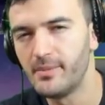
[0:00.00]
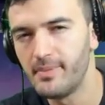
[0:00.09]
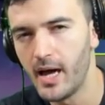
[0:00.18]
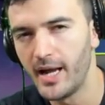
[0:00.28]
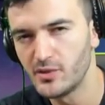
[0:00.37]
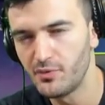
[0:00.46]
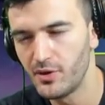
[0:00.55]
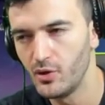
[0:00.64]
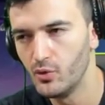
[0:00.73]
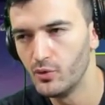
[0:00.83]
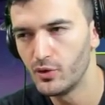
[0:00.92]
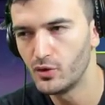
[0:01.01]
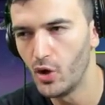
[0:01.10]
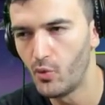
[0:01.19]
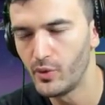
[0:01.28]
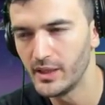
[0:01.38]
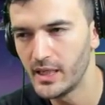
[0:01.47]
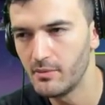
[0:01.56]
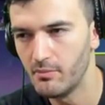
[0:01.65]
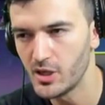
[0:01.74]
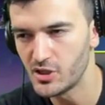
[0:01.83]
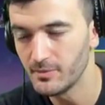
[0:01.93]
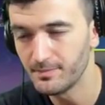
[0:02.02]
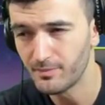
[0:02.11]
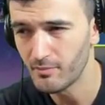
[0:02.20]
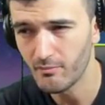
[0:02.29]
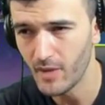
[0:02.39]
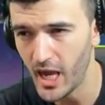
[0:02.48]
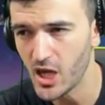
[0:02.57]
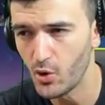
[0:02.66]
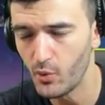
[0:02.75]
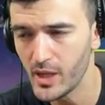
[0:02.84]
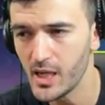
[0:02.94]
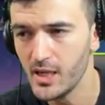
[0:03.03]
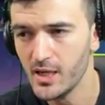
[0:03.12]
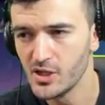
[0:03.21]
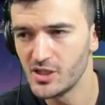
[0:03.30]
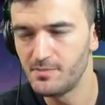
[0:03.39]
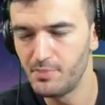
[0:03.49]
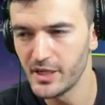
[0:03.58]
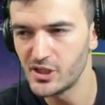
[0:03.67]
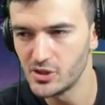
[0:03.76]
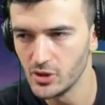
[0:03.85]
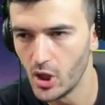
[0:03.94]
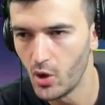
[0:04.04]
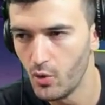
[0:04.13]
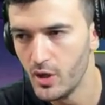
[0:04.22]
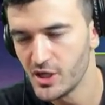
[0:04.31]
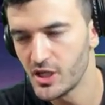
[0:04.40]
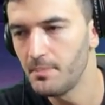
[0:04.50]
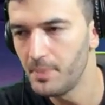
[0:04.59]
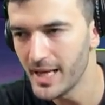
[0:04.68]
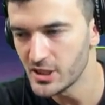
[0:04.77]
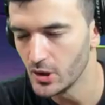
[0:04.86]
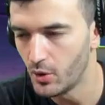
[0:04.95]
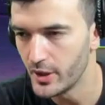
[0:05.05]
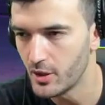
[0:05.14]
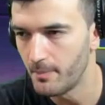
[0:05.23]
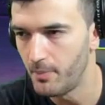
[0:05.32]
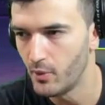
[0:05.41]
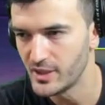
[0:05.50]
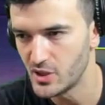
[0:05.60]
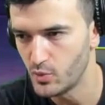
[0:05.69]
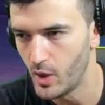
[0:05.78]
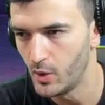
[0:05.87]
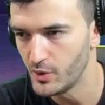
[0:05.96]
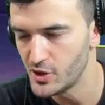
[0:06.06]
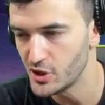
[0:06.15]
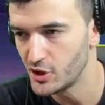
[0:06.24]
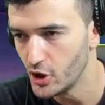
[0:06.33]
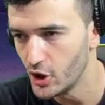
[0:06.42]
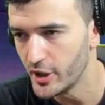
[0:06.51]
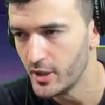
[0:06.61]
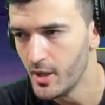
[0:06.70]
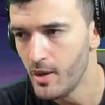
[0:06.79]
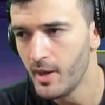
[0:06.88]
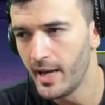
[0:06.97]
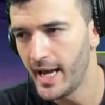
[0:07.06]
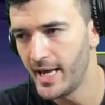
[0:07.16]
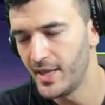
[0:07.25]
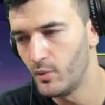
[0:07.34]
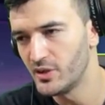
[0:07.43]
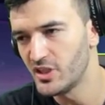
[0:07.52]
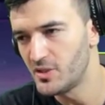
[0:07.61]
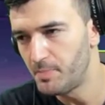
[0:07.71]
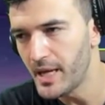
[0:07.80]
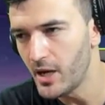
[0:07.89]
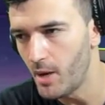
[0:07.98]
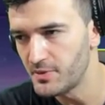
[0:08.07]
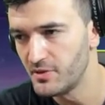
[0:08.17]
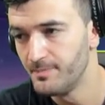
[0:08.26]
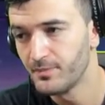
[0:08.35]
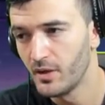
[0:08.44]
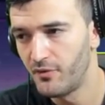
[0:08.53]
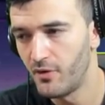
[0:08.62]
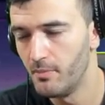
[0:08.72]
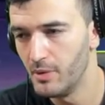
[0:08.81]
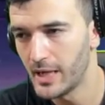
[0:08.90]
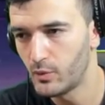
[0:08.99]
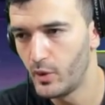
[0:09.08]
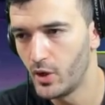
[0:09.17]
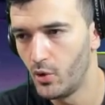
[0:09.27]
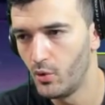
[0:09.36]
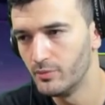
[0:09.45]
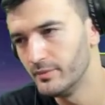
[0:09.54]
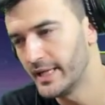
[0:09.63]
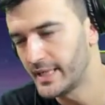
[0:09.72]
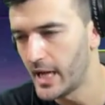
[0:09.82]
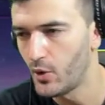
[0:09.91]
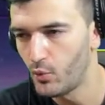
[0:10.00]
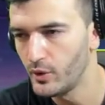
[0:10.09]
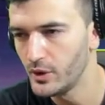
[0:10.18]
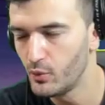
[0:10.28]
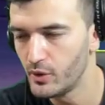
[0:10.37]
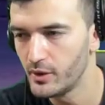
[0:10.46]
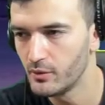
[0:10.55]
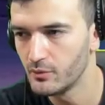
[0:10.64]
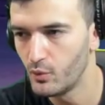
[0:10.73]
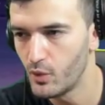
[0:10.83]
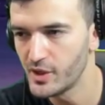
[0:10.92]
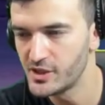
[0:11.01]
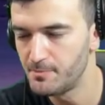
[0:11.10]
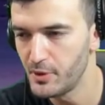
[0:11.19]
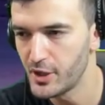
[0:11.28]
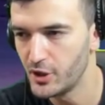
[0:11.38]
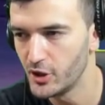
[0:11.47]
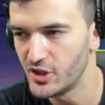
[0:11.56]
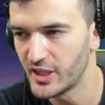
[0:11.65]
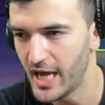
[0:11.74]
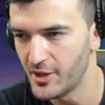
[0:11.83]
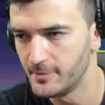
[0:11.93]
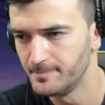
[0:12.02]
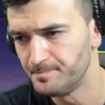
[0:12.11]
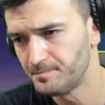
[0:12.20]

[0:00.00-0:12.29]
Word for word: to be honest with you. You don't really need much AoE. She's pretty slow. She applies slow on your opponents as well, which is good. And then with the speed ups from Black Widow, it kind of really works pretty good together.